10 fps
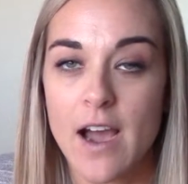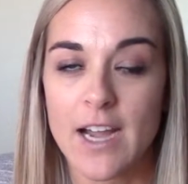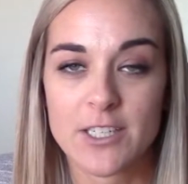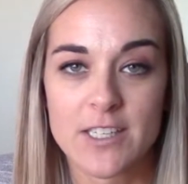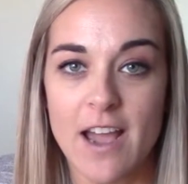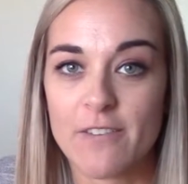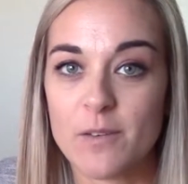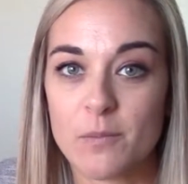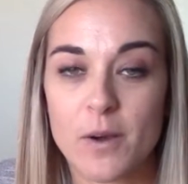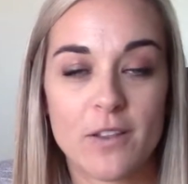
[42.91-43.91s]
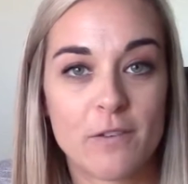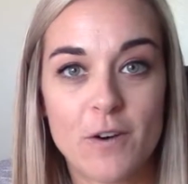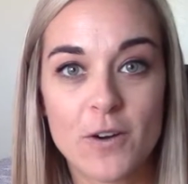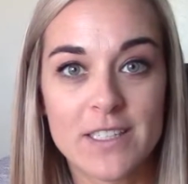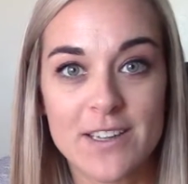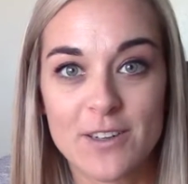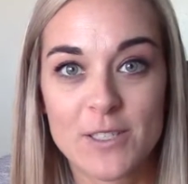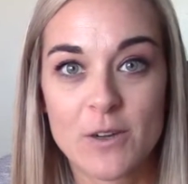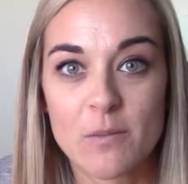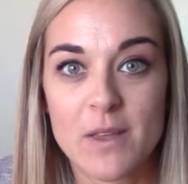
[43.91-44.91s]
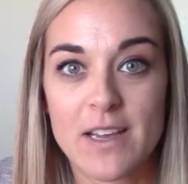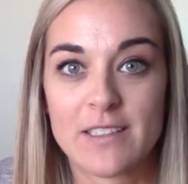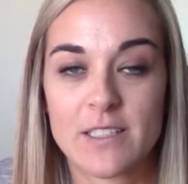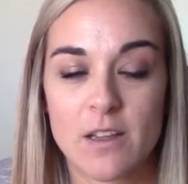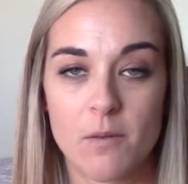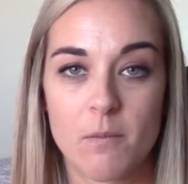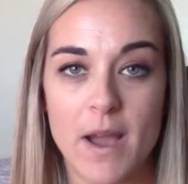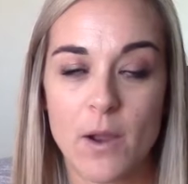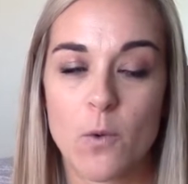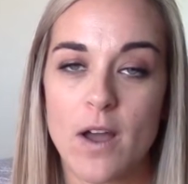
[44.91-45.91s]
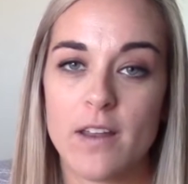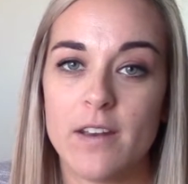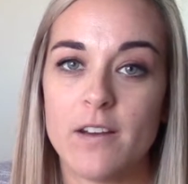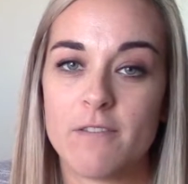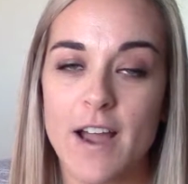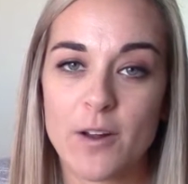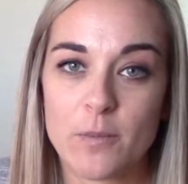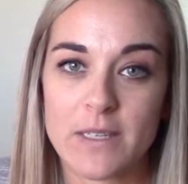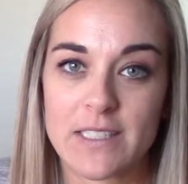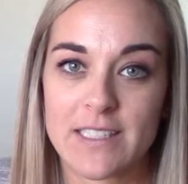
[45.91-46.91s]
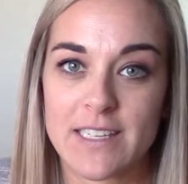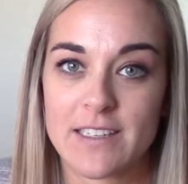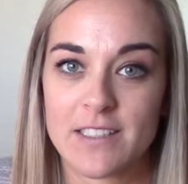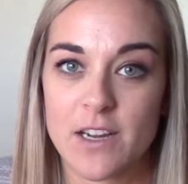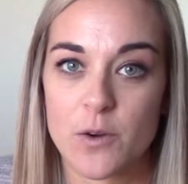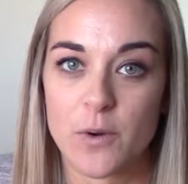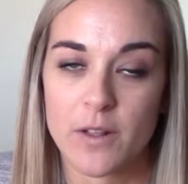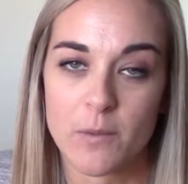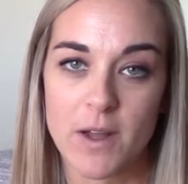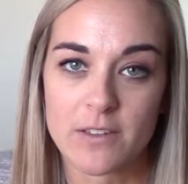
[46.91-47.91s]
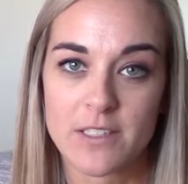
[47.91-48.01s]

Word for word: I just haven't put the focus onto it because my one vinyl business has done really well.